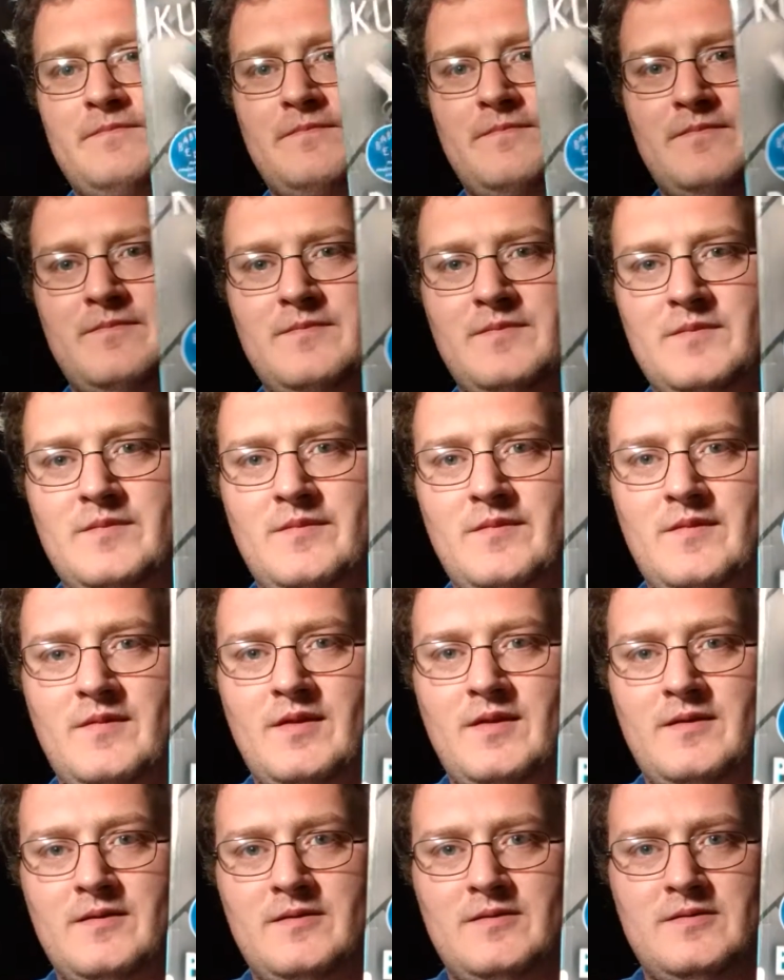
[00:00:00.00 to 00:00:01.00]

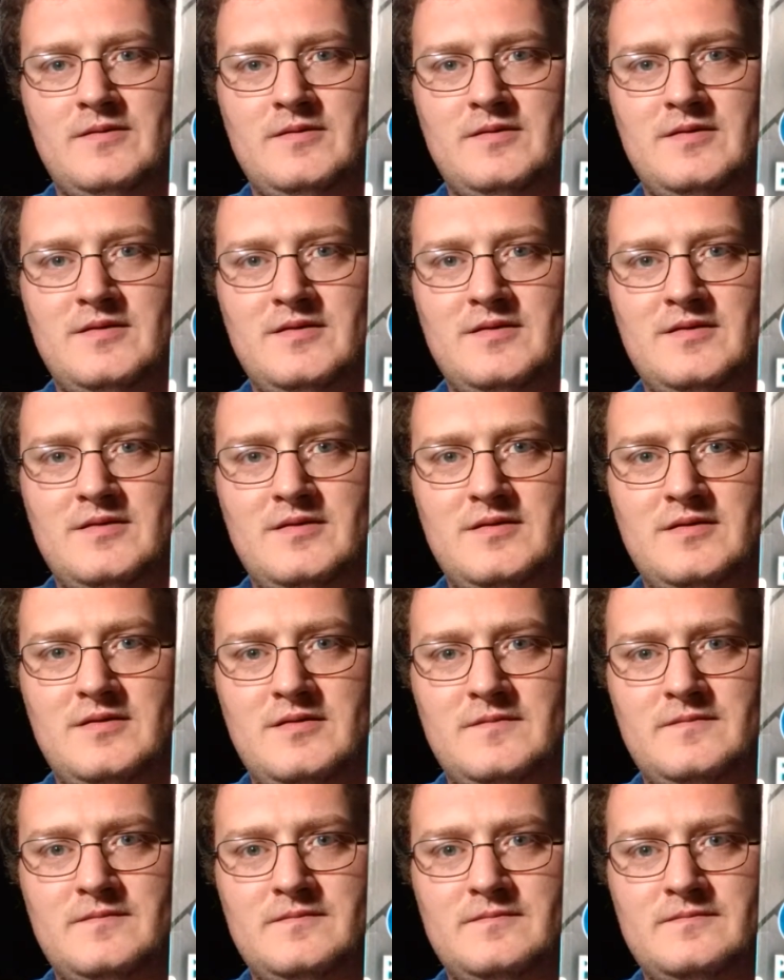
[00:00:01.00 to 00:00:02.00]

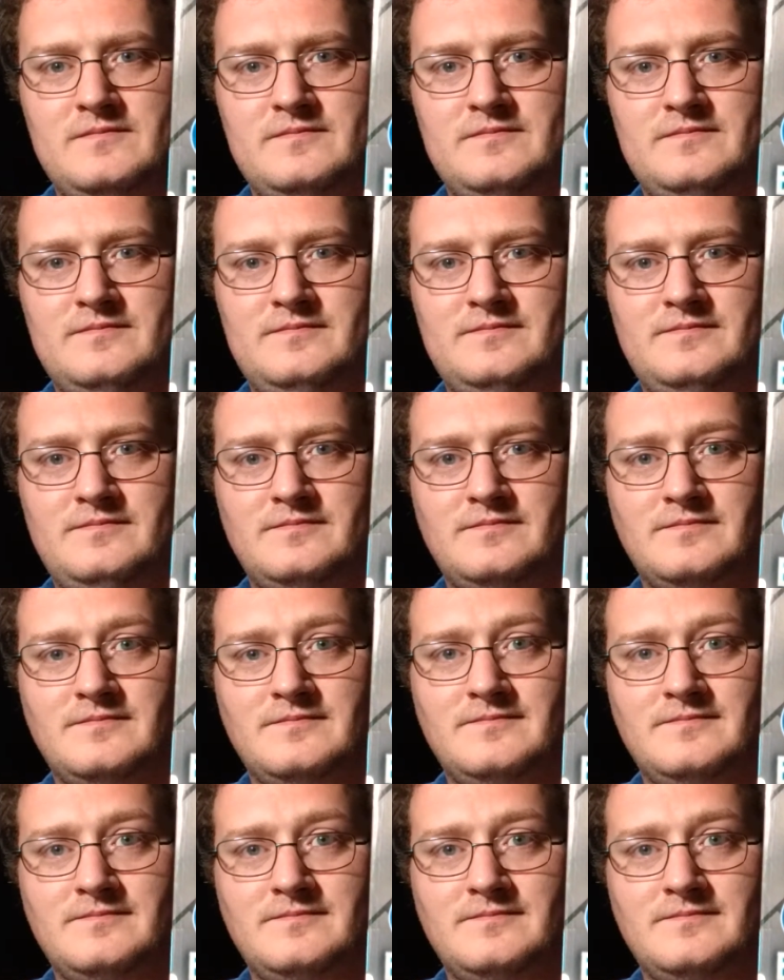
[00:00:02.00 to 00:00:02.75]
[no speech]